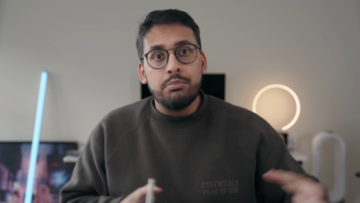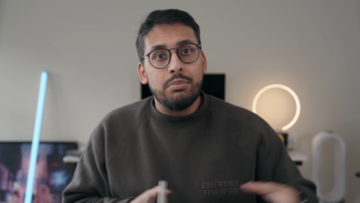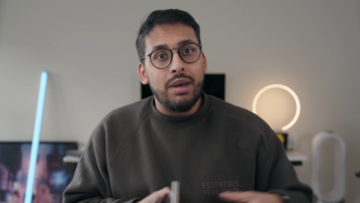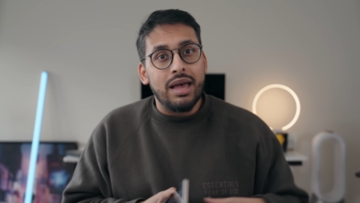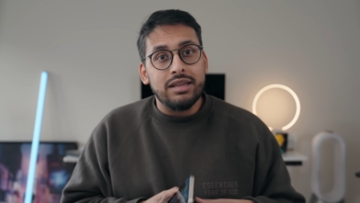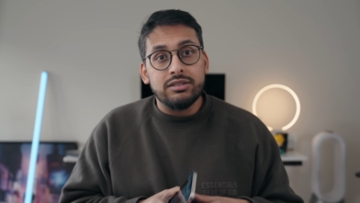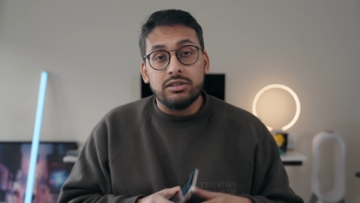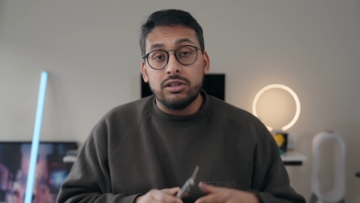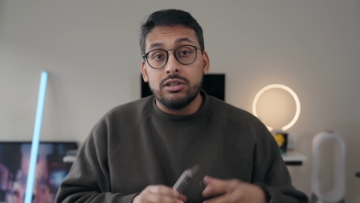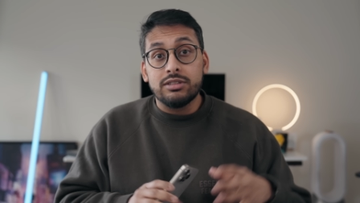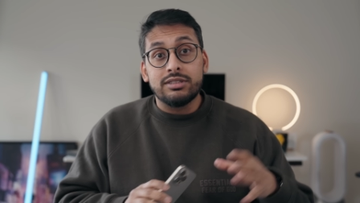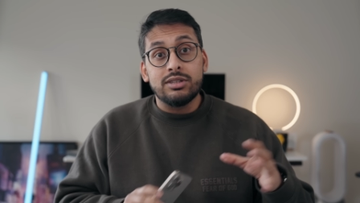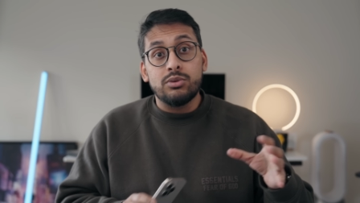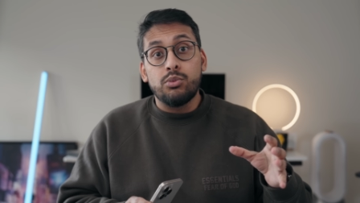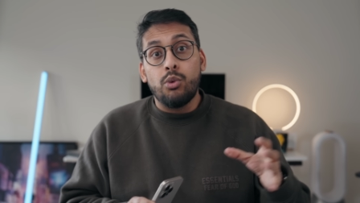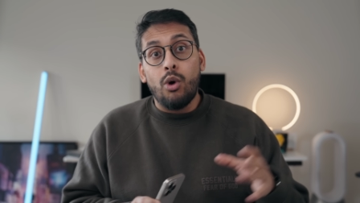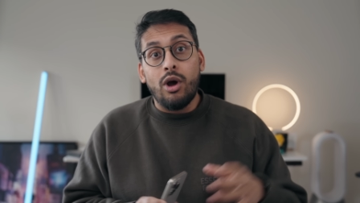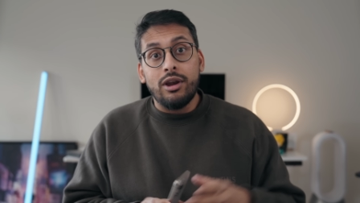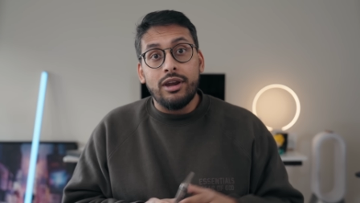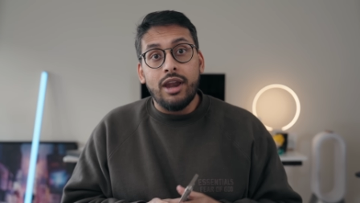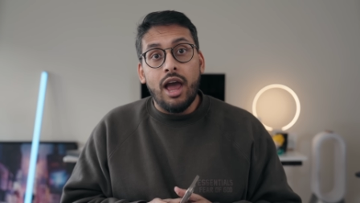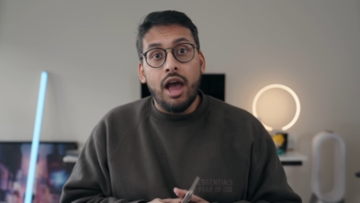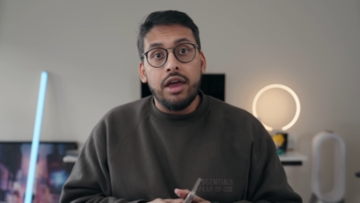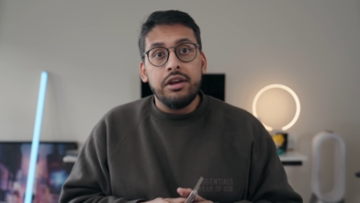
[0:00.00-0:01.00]
bezels and
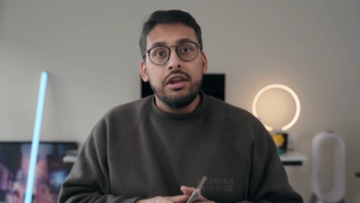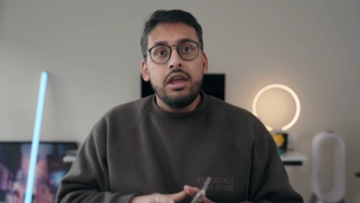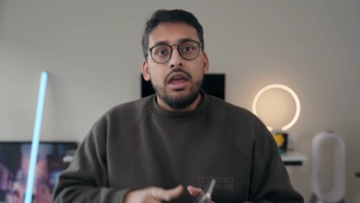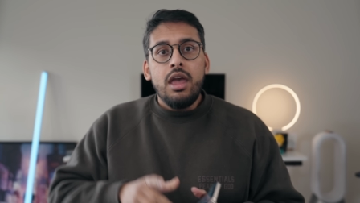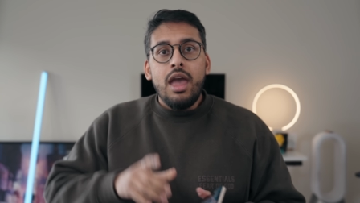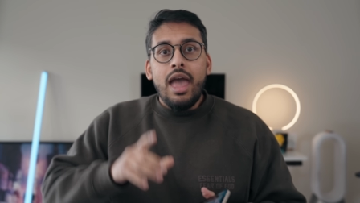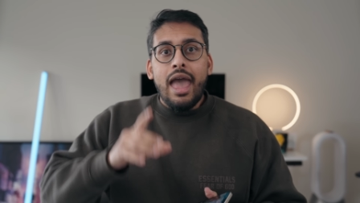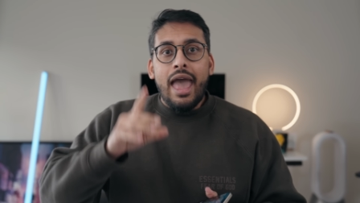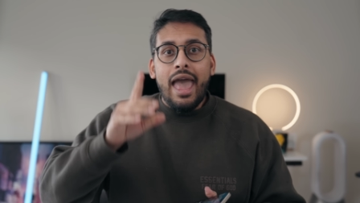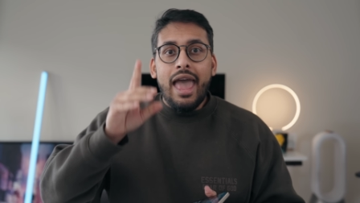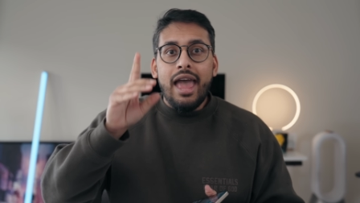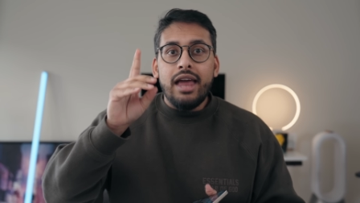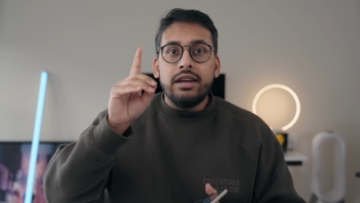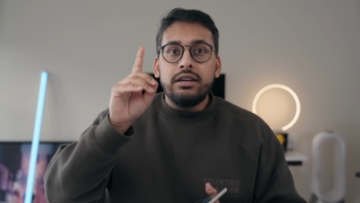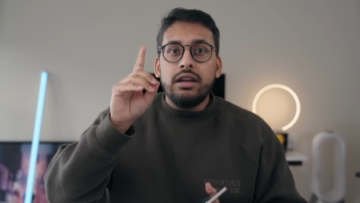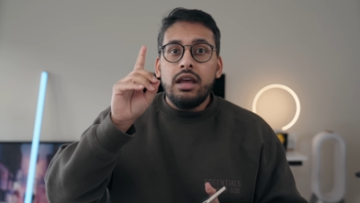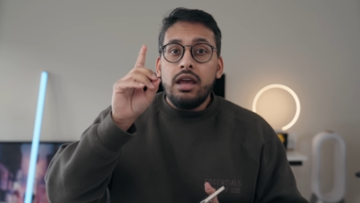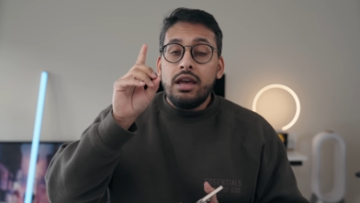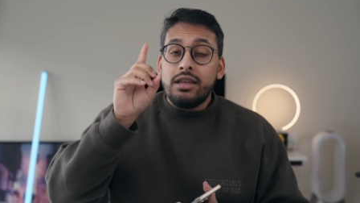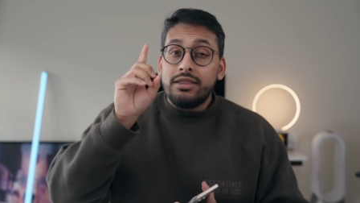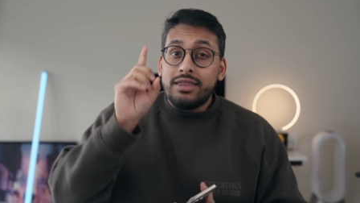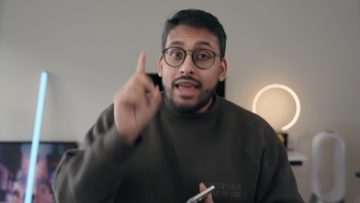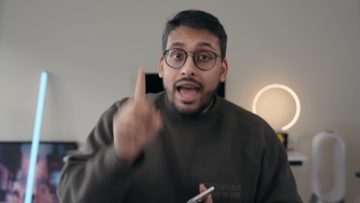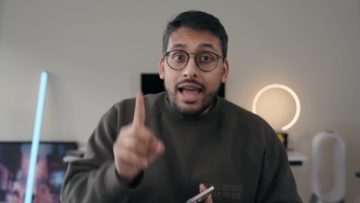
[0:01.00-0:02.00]
whatnot and
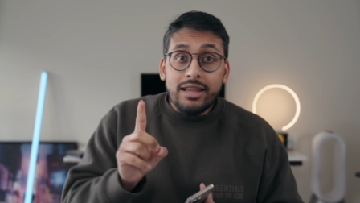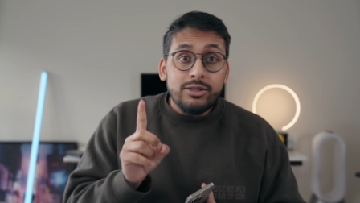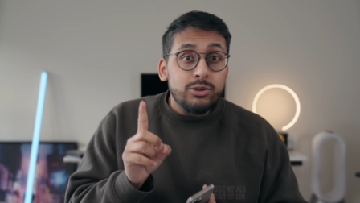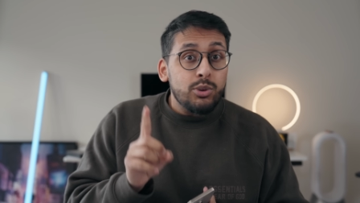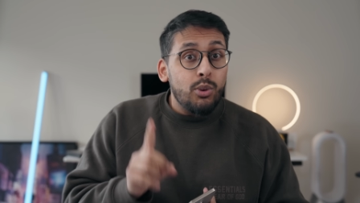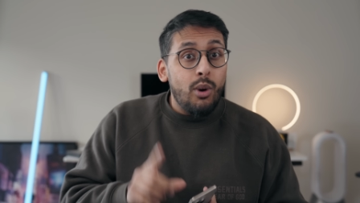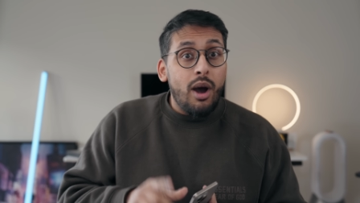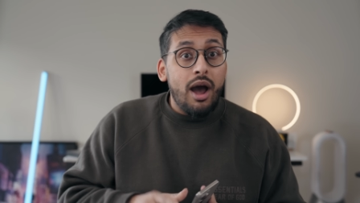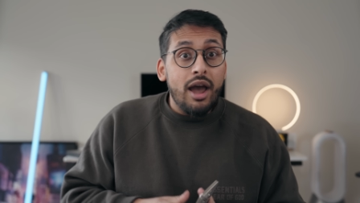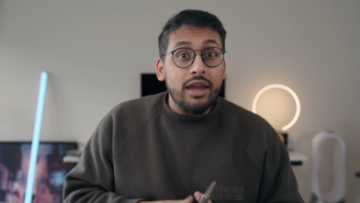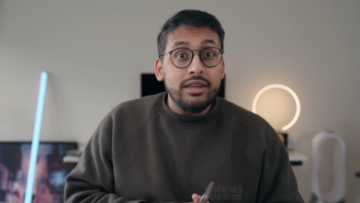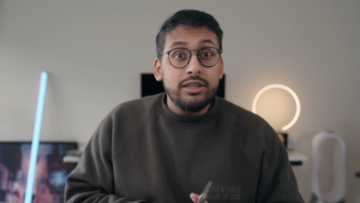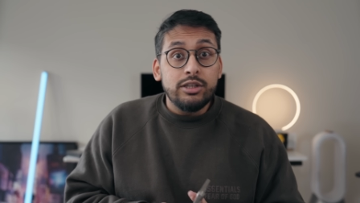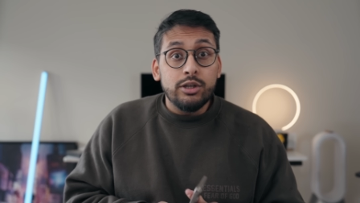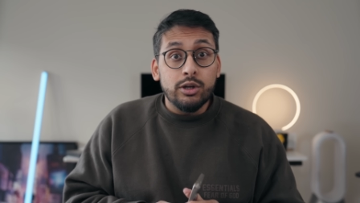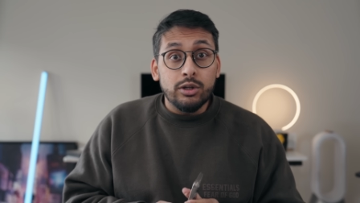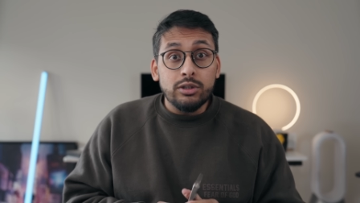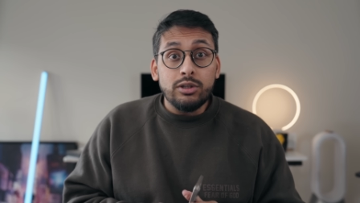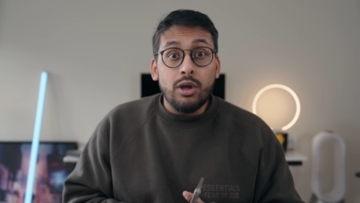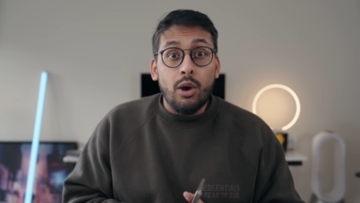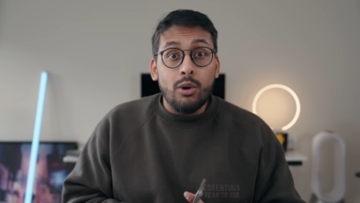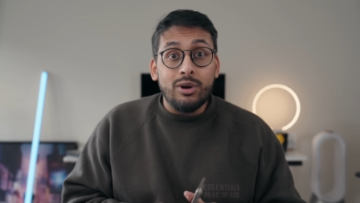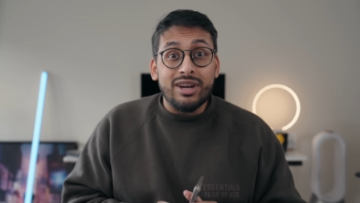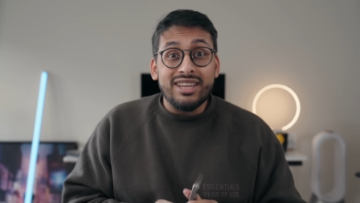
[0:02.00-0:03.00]
that's why
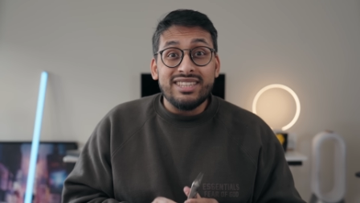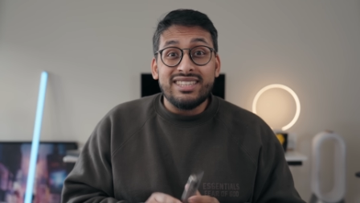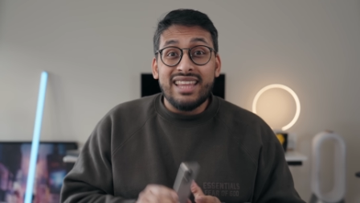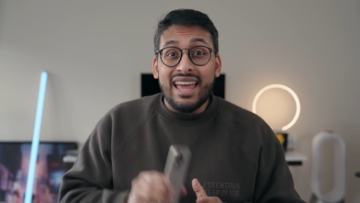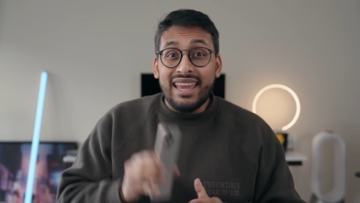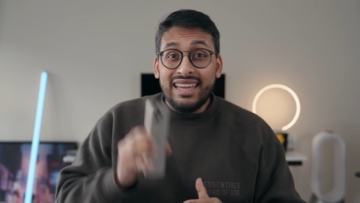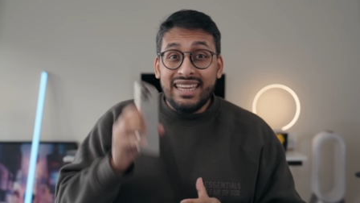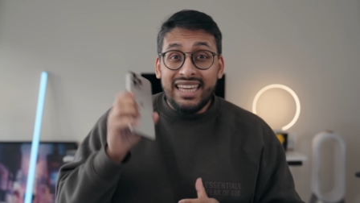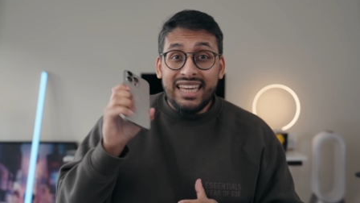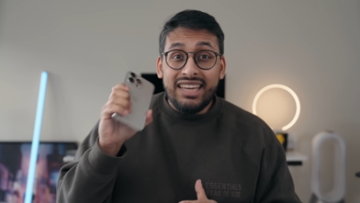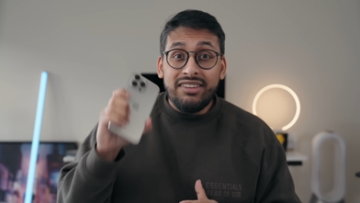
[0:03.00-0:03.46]
you'll notice that